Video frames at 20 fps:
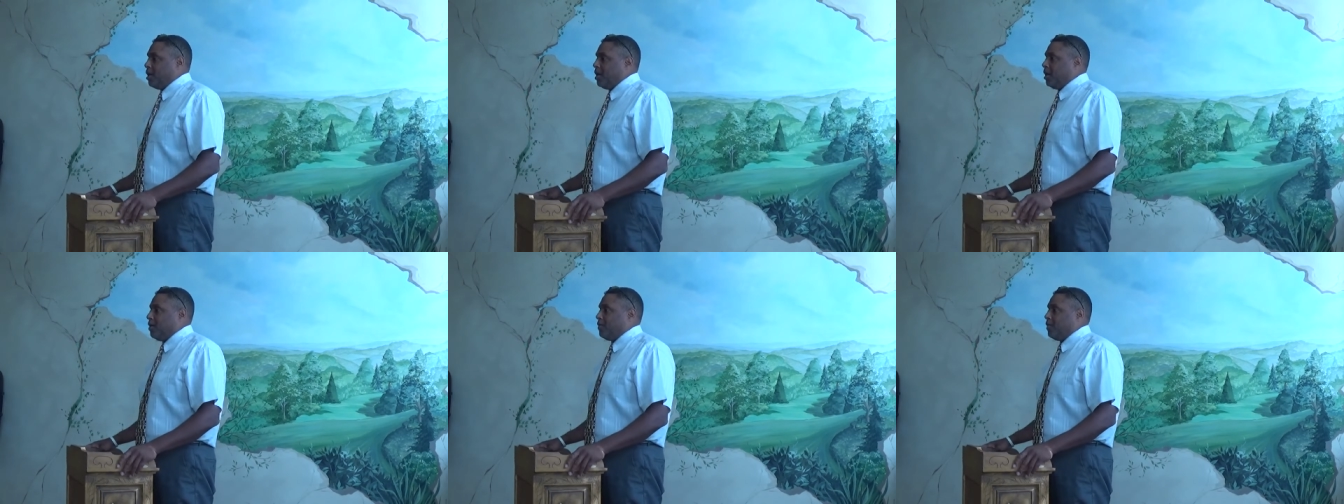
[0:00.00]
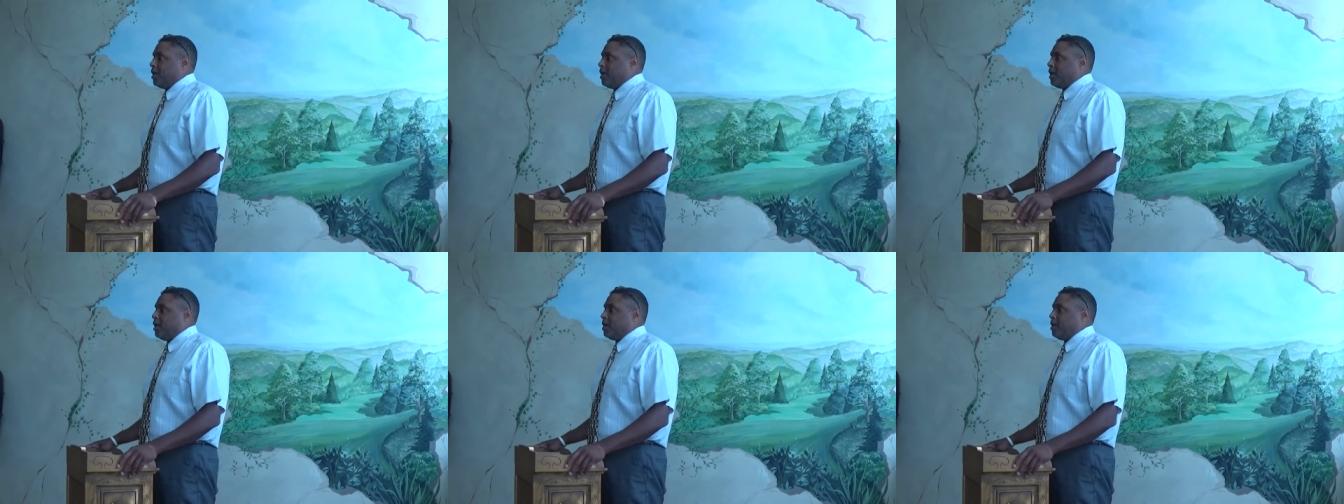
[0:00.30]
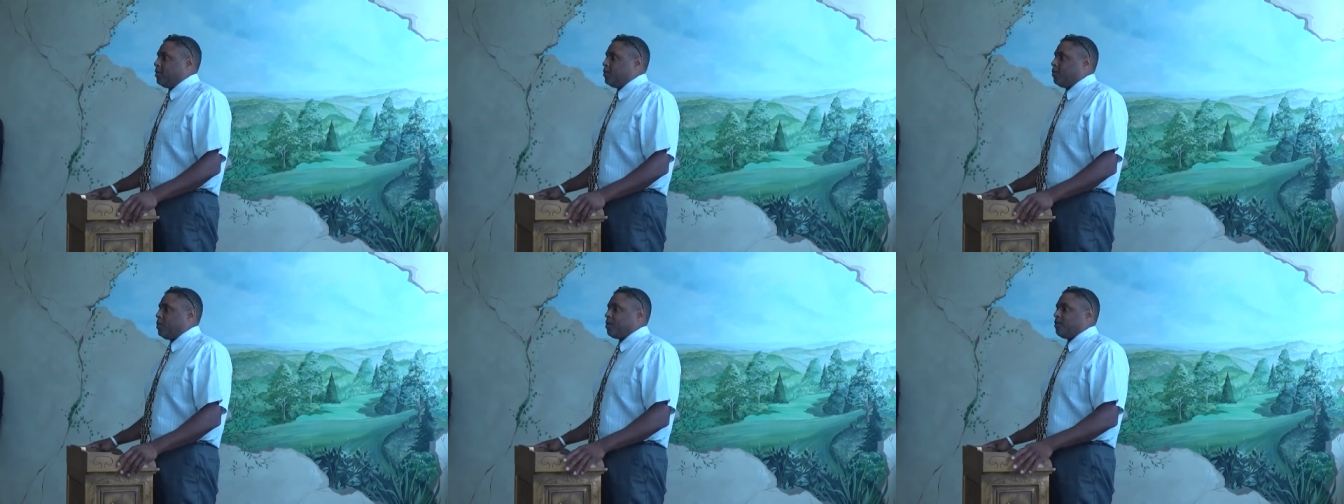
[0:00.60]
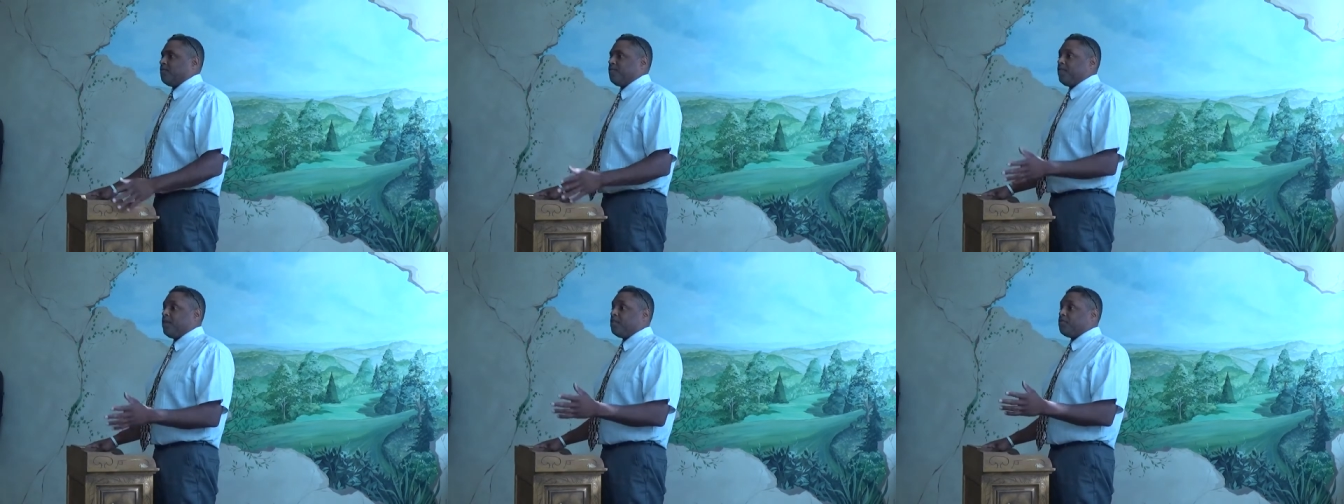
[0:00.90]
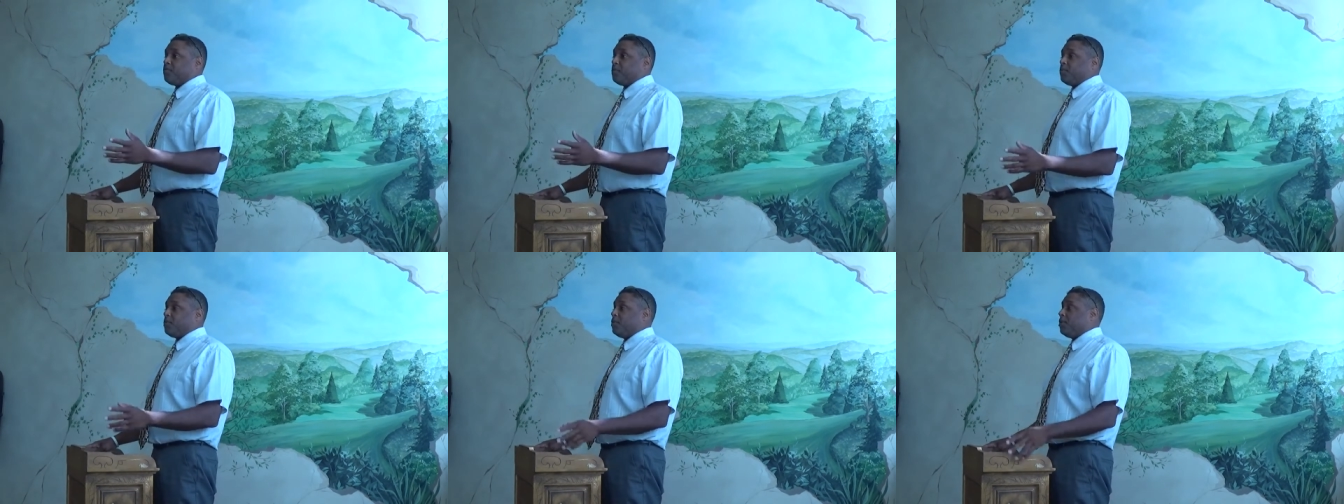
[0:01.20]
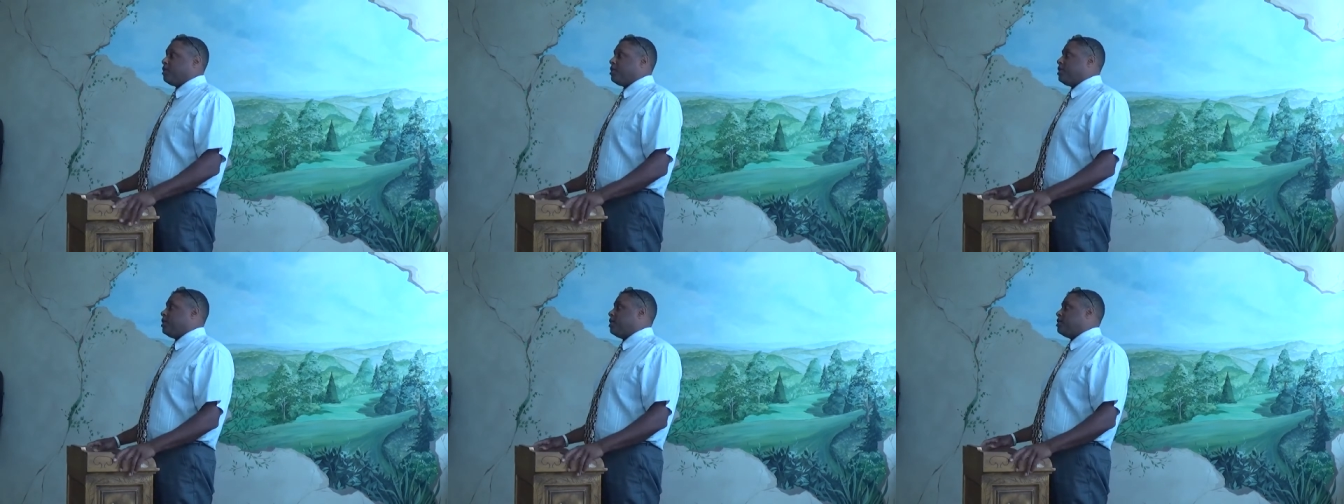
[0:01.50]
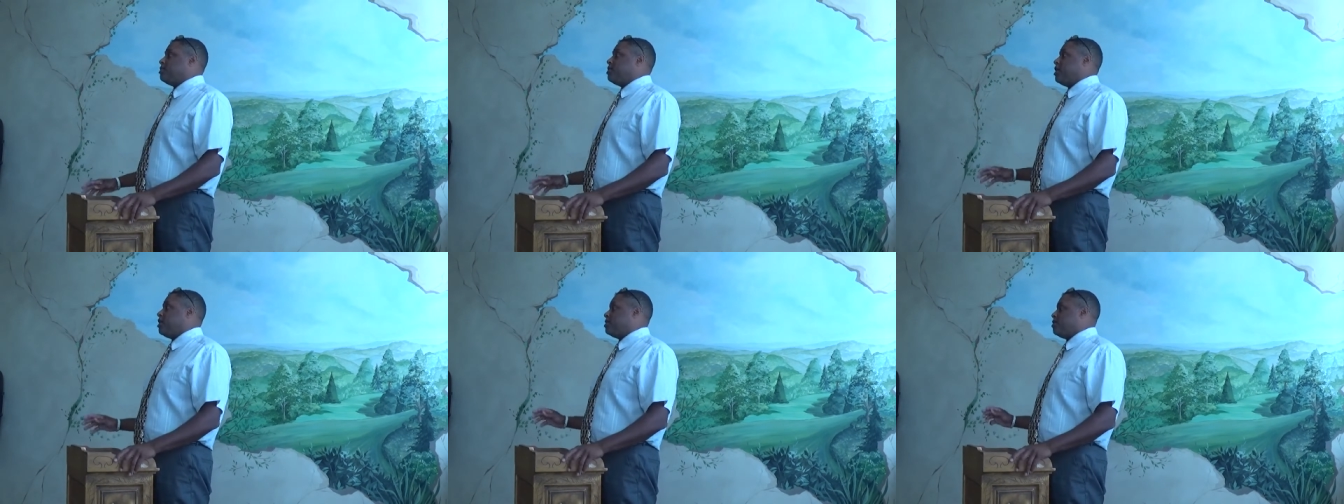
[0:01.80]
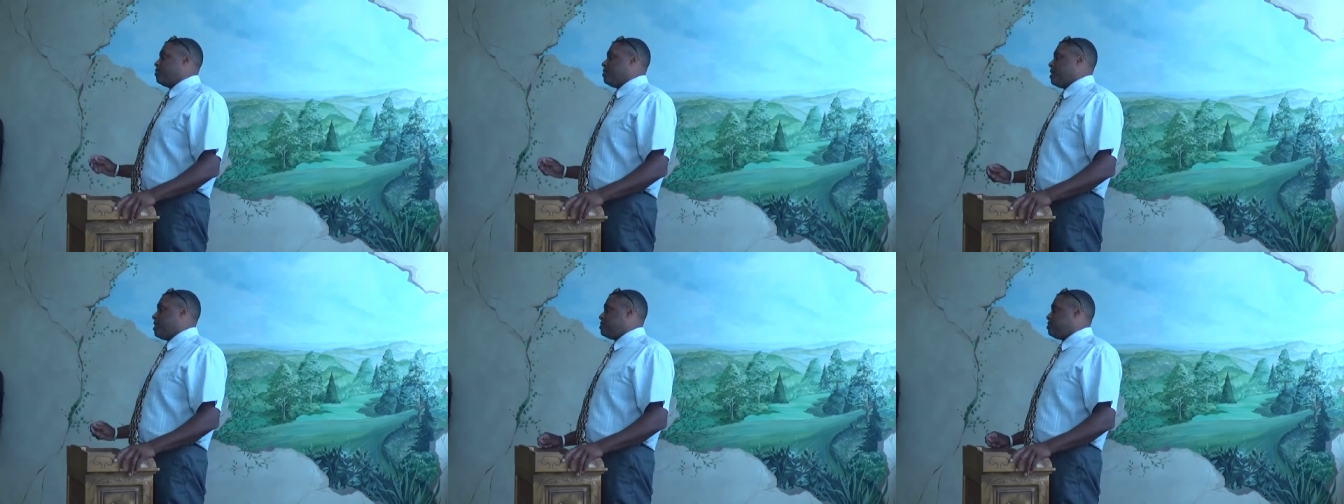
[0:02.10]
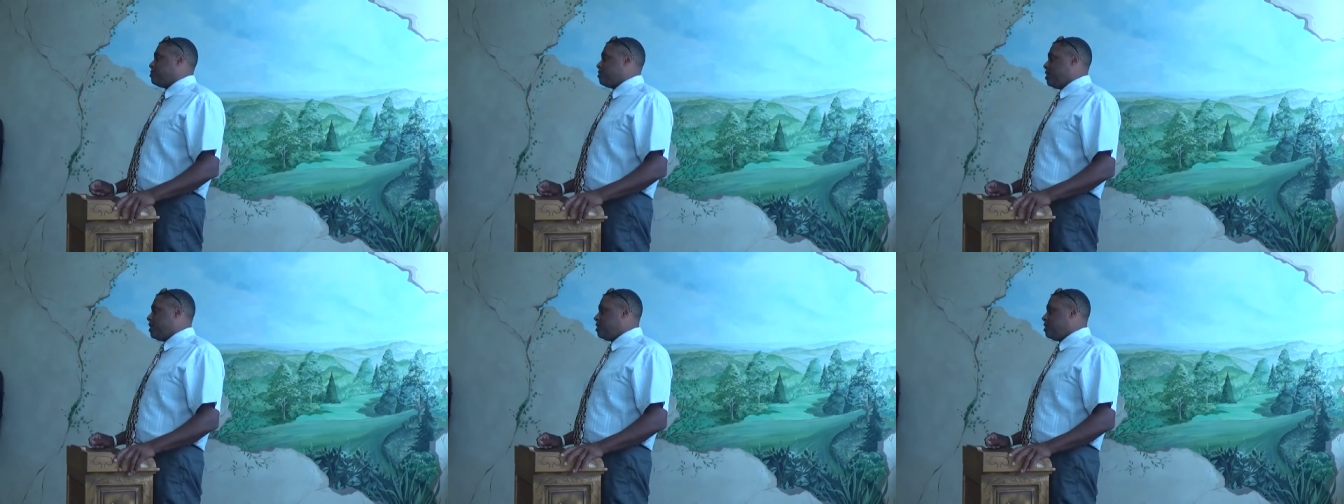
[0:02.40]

And then we were at Faithful Word, and I talked to Pastor